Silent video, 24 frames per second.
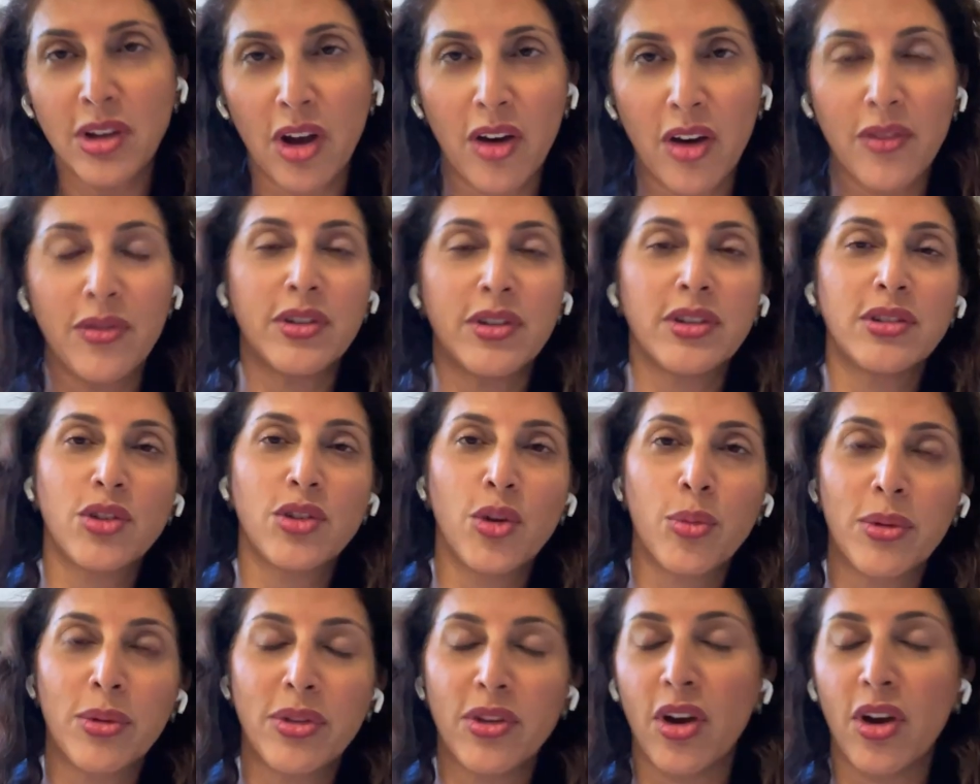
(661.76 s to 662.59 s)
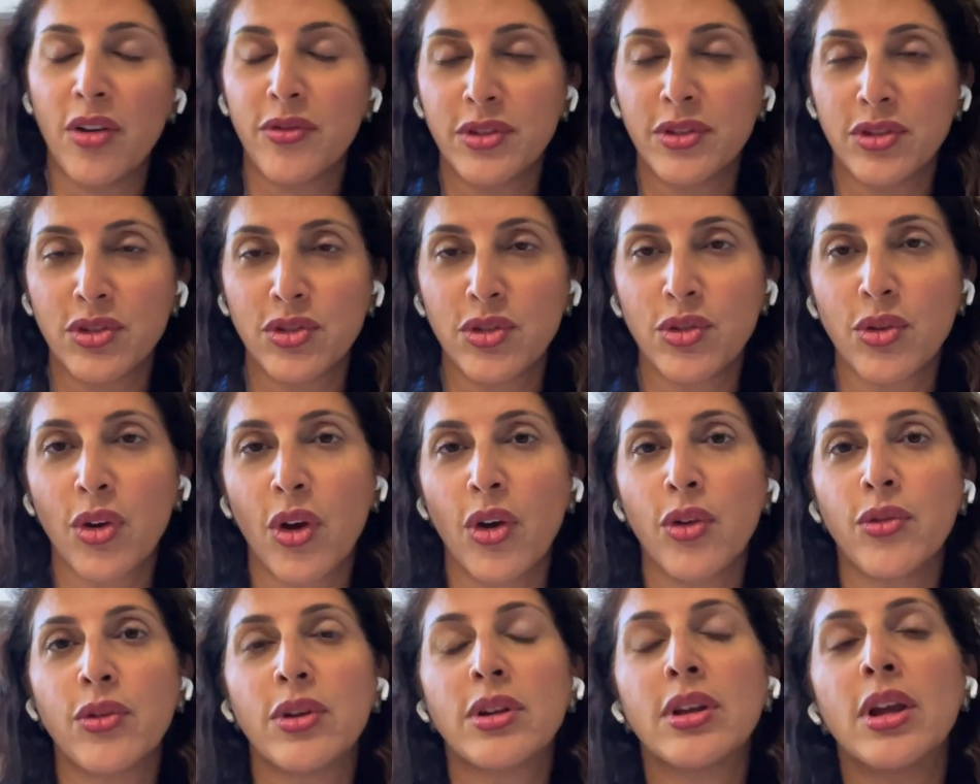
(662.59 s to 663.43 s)
the office, open the office through
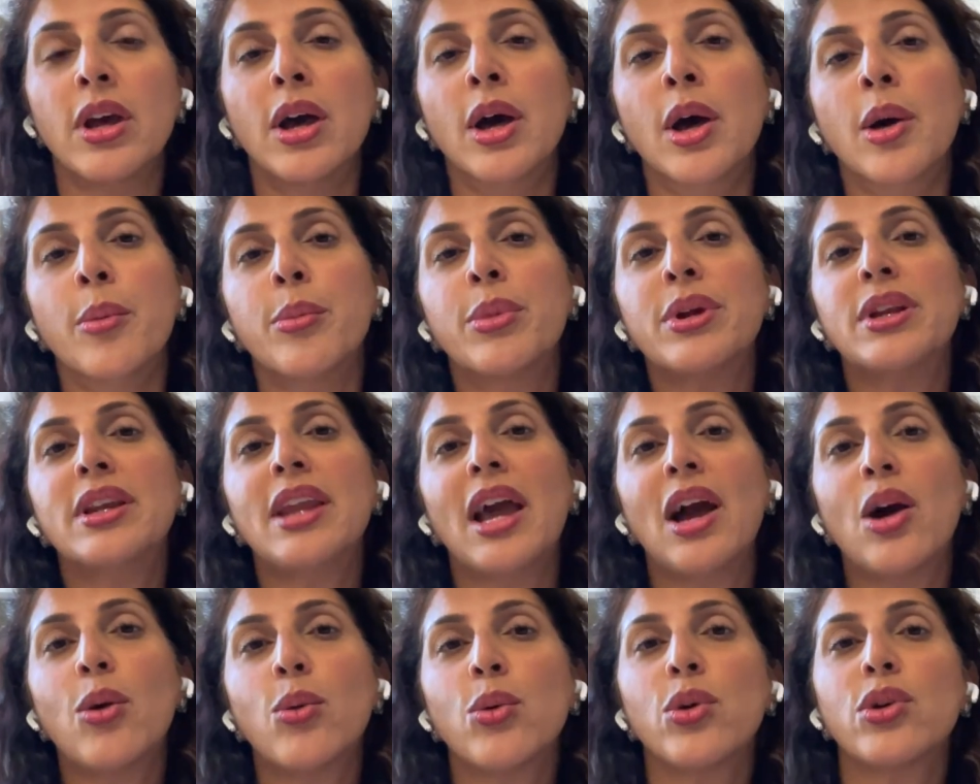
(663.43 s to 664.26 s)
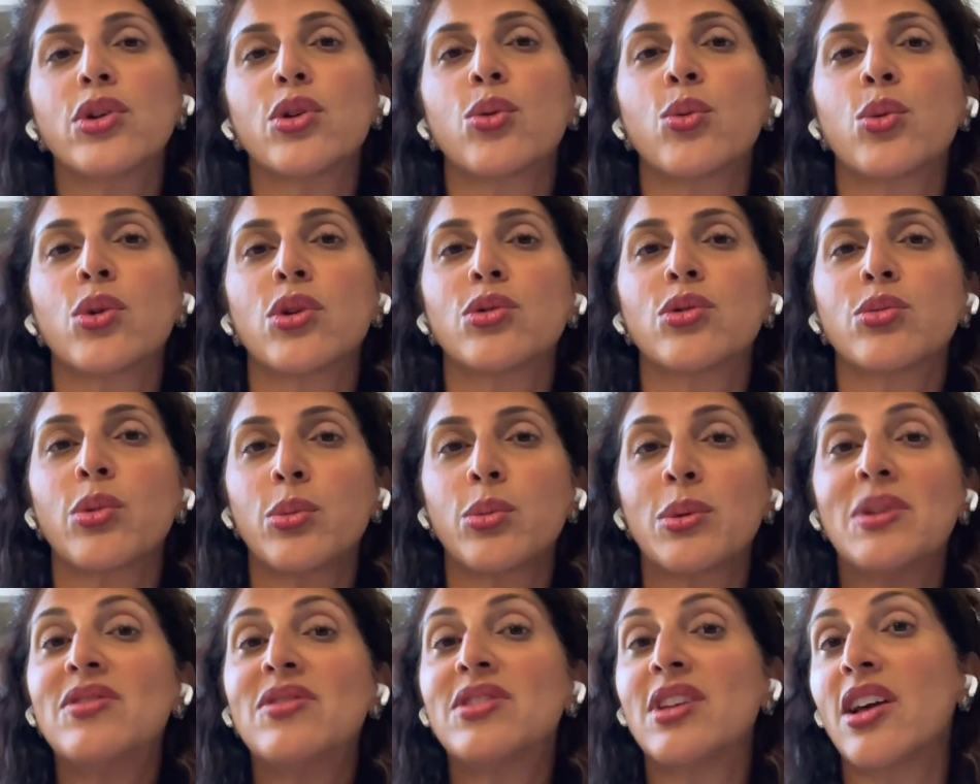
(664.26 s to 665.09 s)
COVID. But now we're in a world where
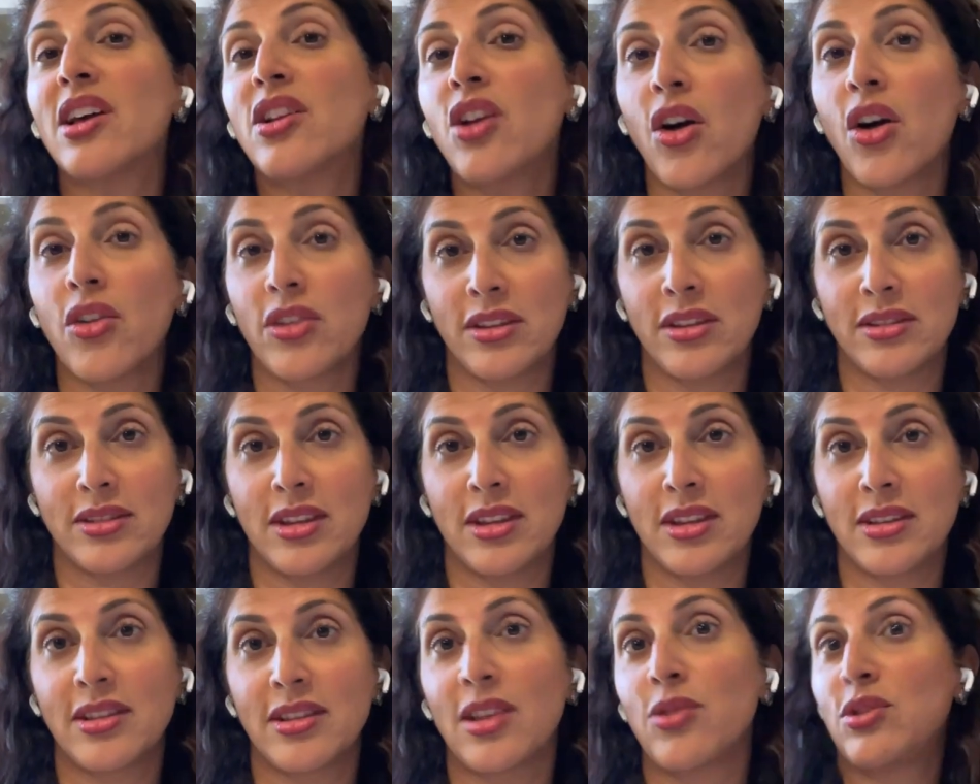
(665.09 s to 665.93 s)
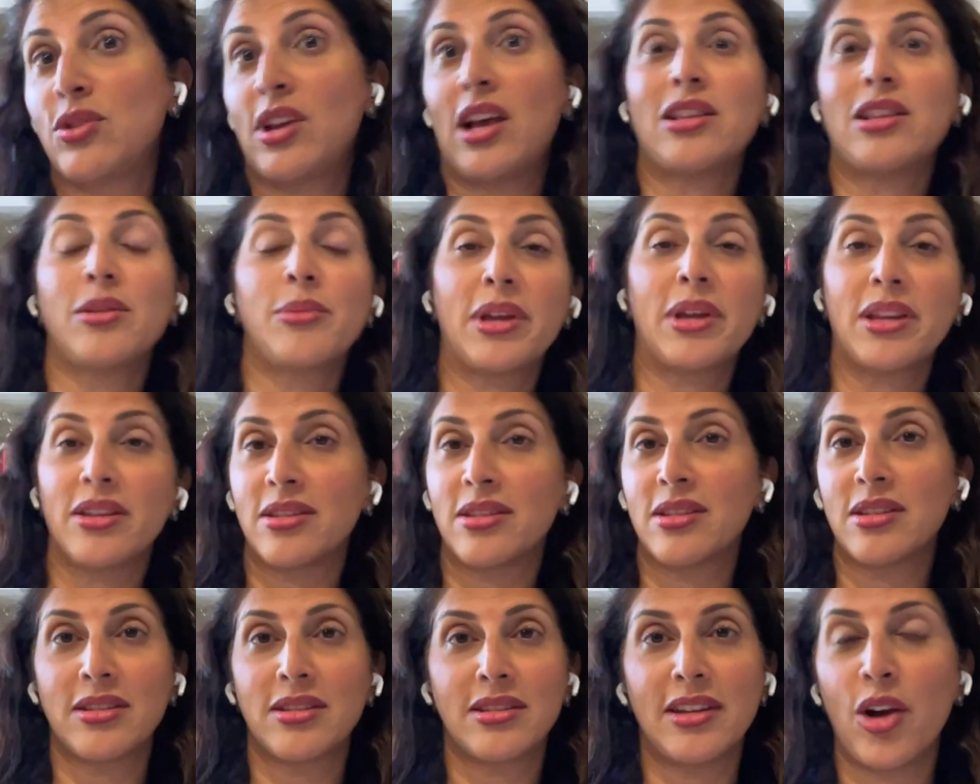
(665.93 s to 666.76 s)
we've done all these things, and
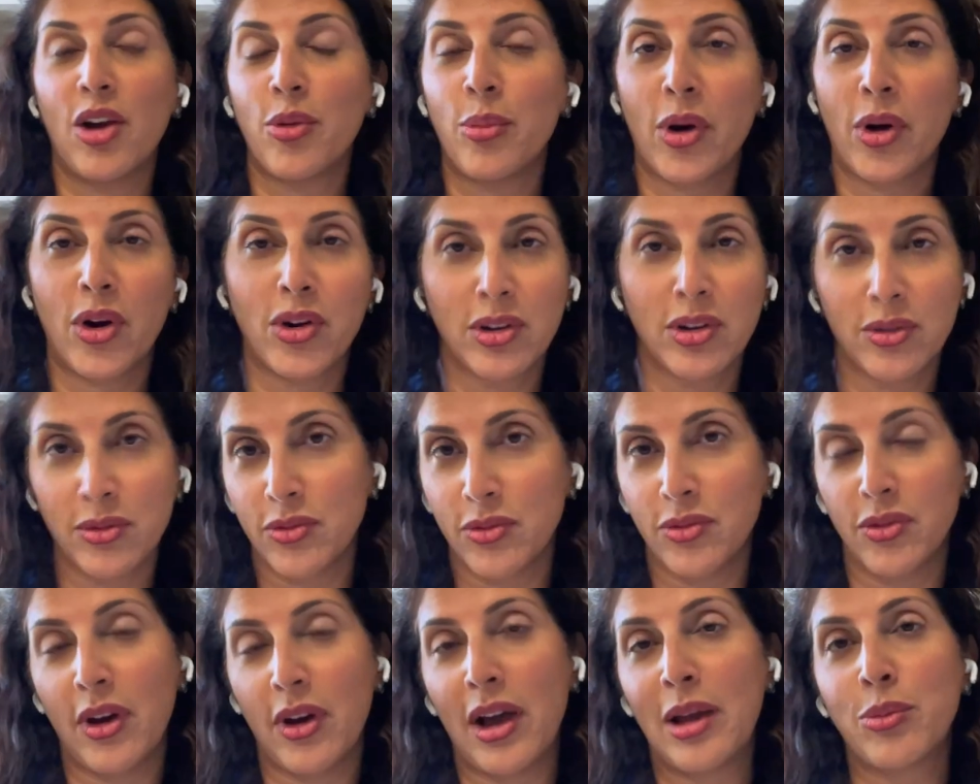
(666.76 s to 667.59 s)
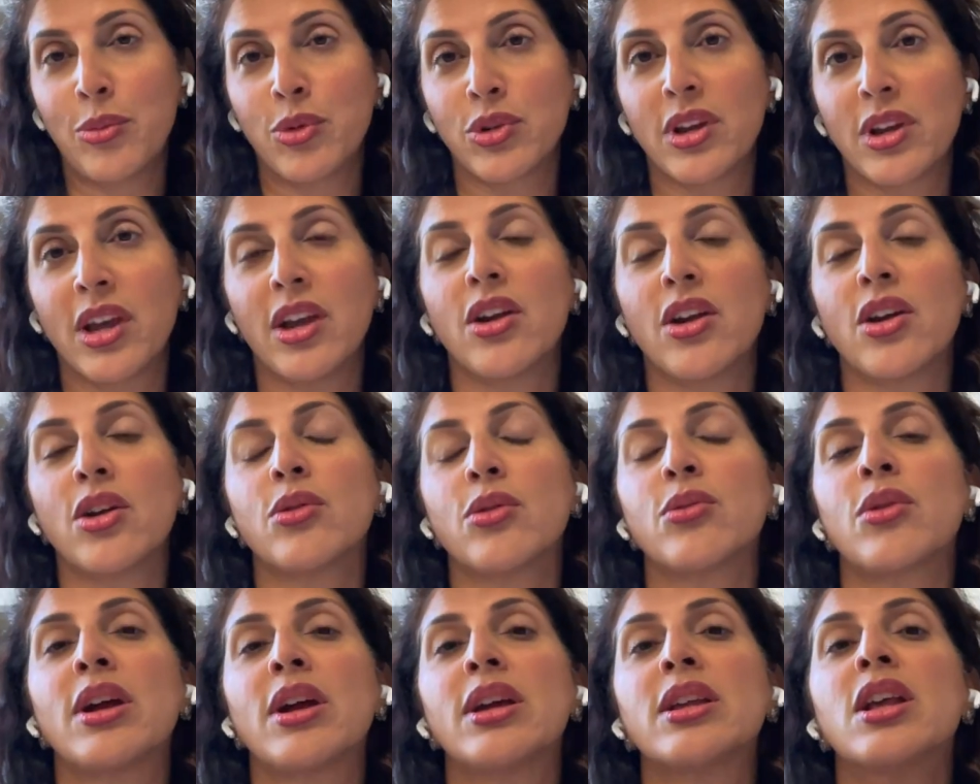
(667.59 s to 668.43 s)
telemedicine is now part of hybrid
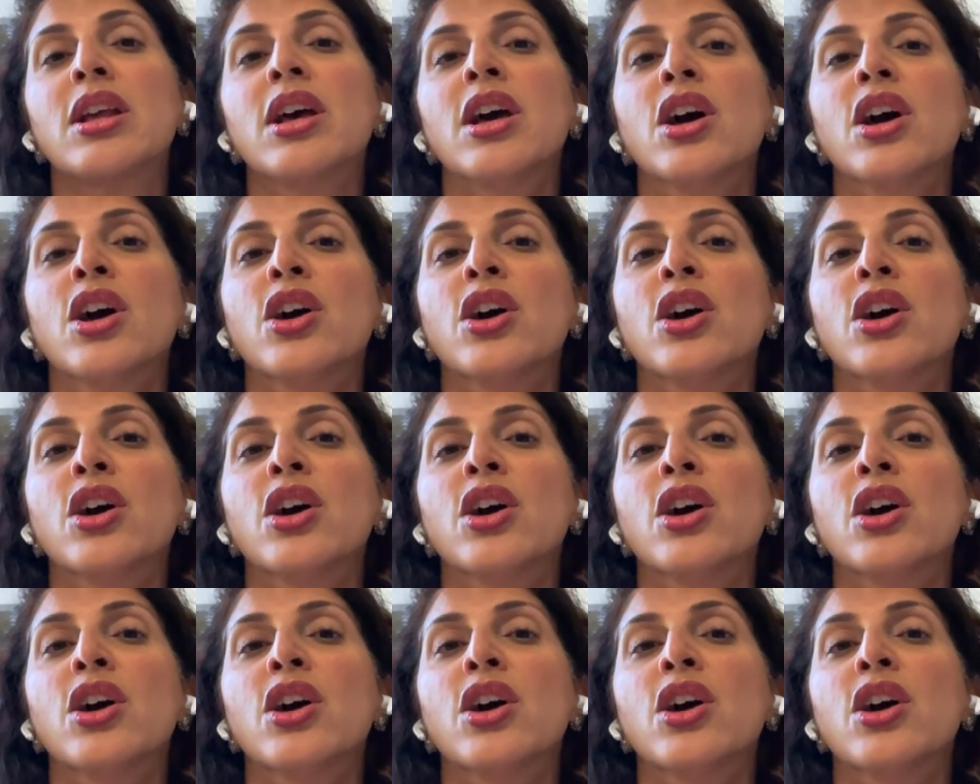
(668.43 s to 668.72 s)
care, right?